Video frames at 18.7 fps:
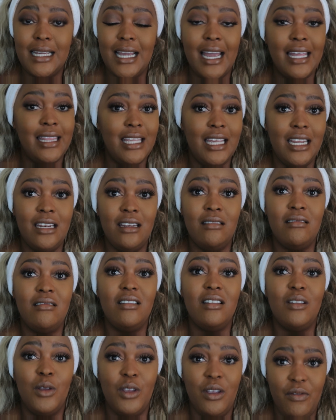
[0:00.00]
And then
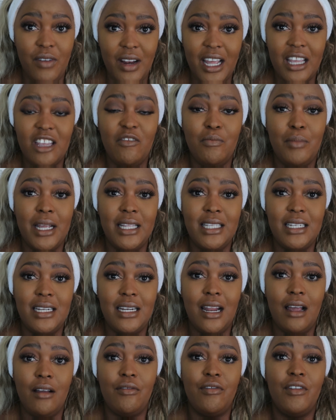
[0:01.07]
when you feel like you've blended
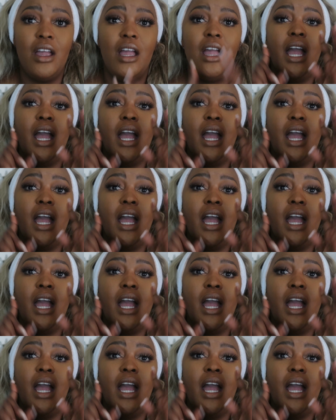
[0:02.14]
enough,